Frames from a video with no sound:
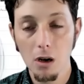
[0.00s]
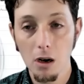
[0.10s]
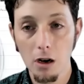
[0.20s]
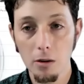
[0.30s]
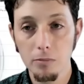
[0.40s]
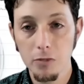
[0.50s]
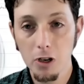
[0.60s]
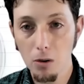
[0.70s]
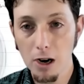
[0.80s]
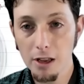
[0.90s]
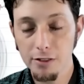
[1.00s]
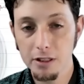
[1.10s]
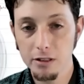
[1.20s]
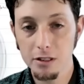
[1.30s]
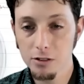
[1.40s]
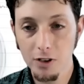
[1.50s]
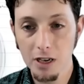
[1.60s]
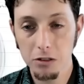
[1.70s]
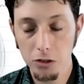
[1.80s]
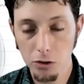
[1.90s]
No, I think this
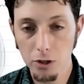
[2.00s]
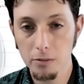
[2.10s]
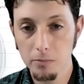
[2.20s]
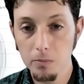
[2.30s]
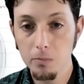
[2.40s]
event could